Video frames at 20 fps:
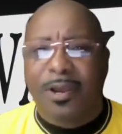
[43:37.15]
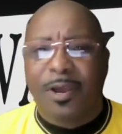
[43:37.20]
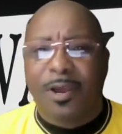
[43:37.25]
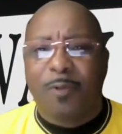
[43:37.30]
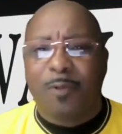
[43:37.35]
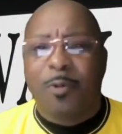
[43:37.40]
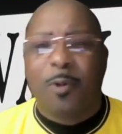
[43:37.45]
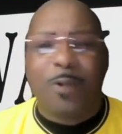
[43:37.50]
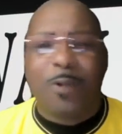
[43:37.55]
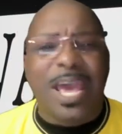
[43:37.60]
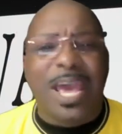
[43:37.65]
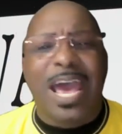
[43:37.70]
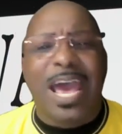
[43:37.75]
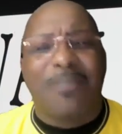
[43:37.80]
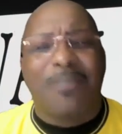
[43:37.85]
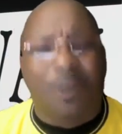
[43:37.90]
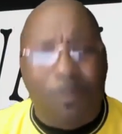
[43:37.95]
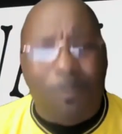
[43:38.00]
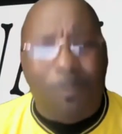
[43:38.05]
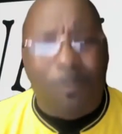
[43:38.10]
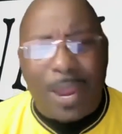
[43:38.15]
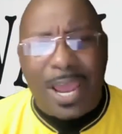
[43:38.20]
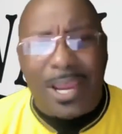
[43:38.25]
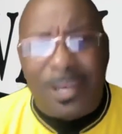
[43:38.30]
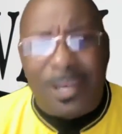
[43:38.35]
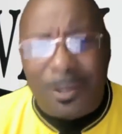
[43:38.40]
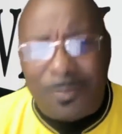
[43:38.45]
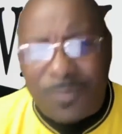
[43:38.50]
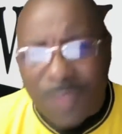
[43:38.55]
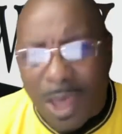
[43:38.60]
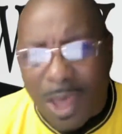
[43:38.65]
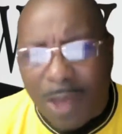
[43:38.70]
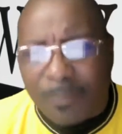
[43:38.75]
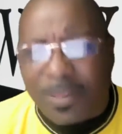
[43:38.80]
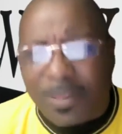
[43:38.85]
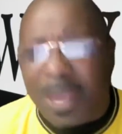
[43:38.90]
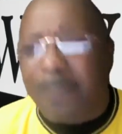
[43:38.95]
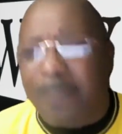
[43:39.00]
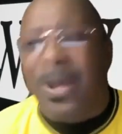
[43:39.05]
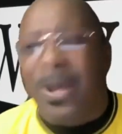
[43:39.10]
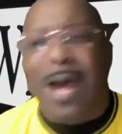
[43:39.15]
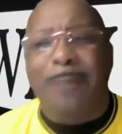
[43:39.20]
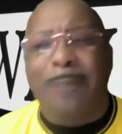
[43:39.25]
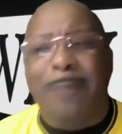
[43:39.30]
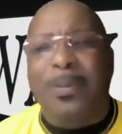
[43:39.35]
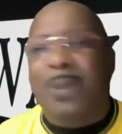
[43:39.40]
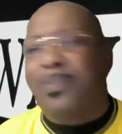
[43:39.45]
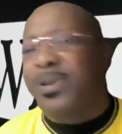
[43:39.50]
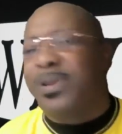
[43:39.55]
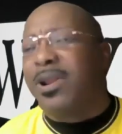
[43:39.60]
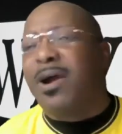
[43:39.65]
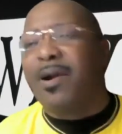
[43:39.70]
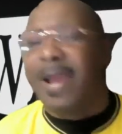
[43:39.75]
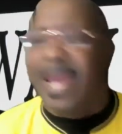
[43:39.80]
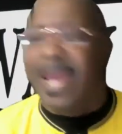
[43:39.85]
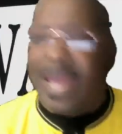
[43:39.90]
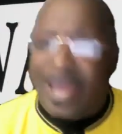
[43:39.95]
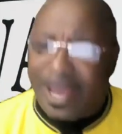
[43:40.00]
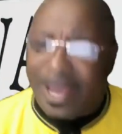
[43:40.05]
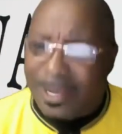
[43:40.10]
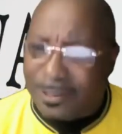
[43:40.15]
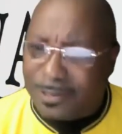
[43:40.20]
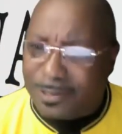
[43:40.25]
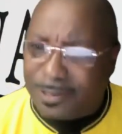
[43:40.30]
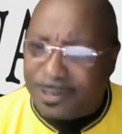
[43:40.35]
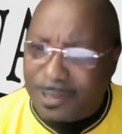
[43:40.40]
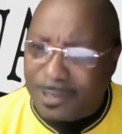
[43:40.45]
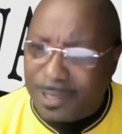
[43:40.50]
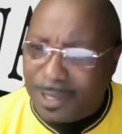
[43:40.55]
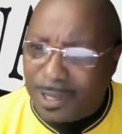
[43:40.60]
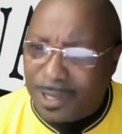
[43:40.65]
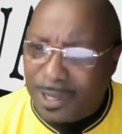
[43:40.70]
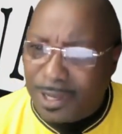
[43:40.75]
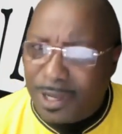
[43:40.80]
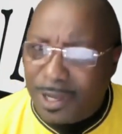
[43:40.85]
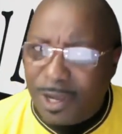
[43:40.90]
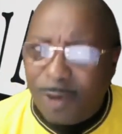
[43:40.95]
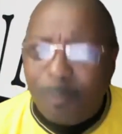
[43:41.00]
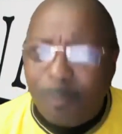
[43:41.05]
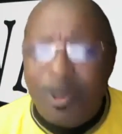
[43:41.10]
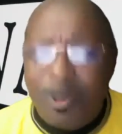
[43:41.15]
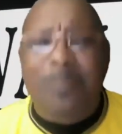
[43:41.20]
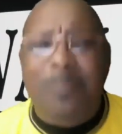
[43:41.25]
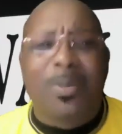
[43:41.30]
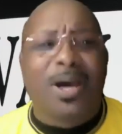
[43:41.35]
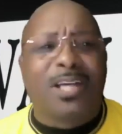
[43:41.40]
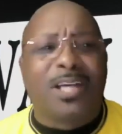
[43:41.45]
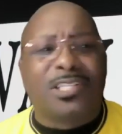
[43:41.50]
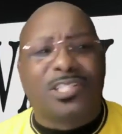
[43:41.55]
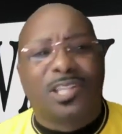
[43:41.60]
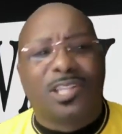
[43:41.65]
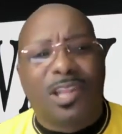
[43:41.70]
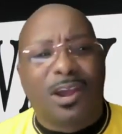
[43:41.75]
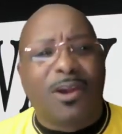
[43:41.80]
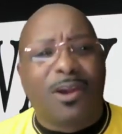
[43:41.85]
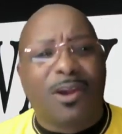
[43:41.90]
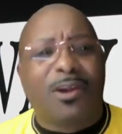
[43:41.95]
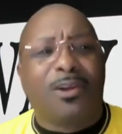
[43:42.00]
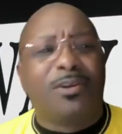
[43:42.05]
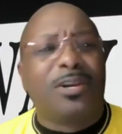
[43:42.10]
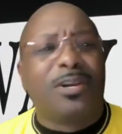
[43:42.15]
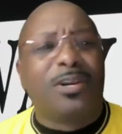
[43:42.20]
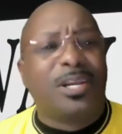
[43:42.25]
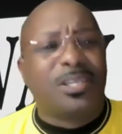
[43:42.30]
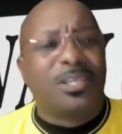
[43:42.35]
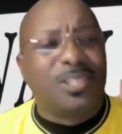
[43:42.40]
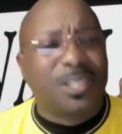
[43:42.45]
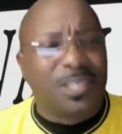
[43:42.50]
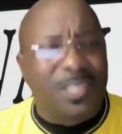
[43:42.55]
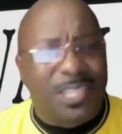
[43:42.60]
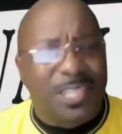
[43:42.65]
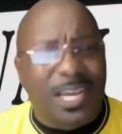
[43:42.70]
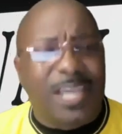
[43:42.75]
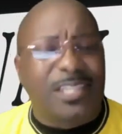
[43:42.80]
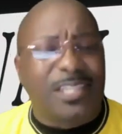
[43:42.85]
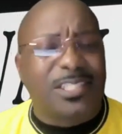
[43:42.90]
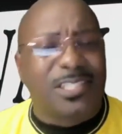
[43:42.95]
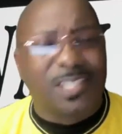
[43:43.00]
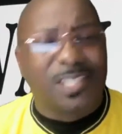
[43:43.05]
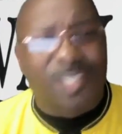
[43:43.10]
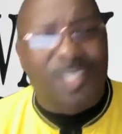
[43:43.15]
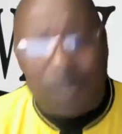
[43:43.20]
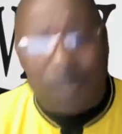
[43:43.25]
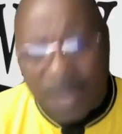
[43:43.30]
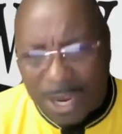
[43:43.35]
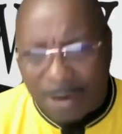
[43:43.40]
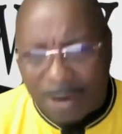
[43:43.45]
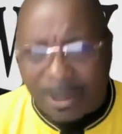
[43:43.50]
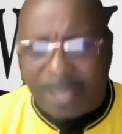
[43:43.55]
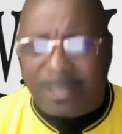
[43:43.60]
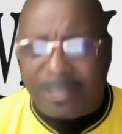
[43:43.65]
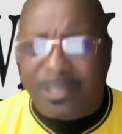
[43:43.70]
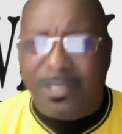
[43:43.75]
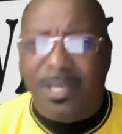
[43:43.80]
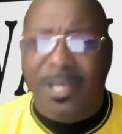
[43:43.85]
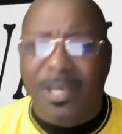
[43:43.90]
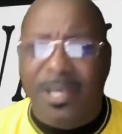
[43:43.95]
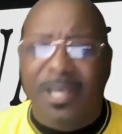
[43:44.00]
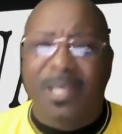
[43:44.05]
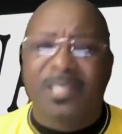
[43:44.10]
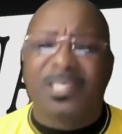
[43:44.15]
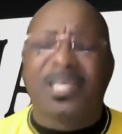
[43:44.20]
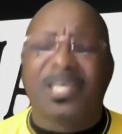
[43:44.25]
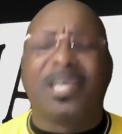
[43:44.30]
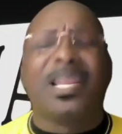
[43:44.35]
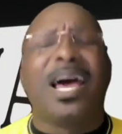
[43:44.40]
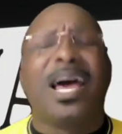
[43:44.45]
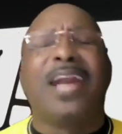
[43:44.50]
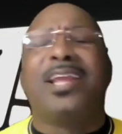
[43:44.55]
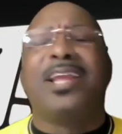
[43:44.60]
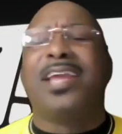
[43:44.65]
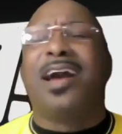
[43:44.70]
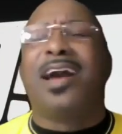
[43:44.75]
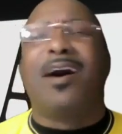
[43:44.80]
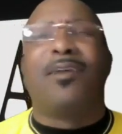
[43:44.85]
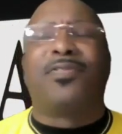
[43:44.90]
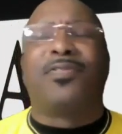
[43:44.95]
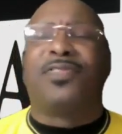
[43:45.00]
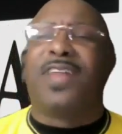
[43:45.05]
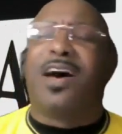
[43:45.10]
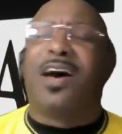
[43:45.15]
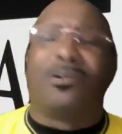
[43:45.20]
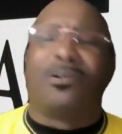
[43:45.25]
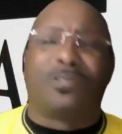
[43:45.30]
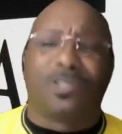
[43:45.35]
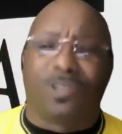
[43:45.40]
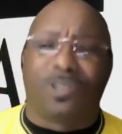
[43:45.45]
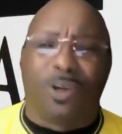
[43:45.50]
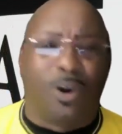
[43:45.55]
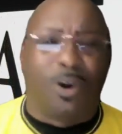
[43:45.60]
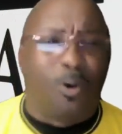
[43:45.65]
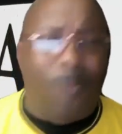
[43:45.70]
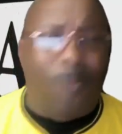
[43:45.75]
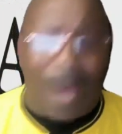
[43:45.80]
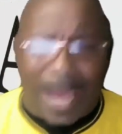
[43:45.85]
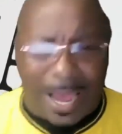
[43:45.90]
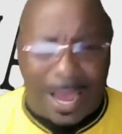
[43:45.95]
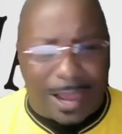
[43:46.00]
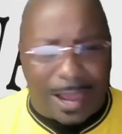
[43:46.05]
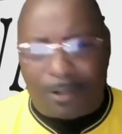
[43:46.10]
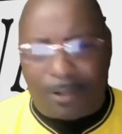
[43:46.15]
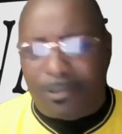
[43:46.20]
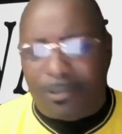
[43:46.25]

When we have a random thought that pop up in our heads, we must learn to test the spirits. See, a lot of y'all thoughts are wild.